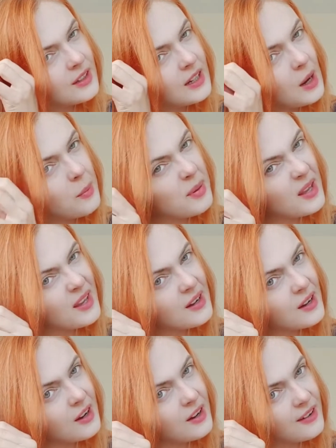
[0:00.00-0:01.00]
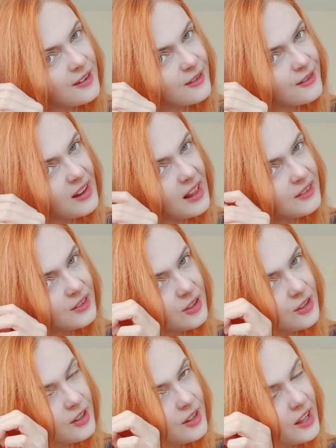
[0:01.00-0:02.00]
appearing flatter
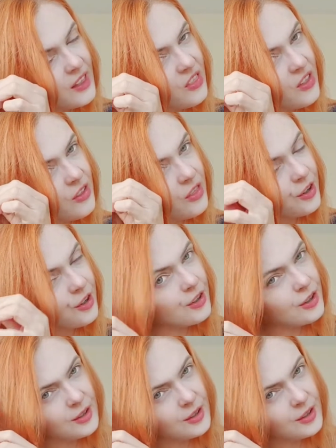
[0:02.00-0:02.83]
and thicker.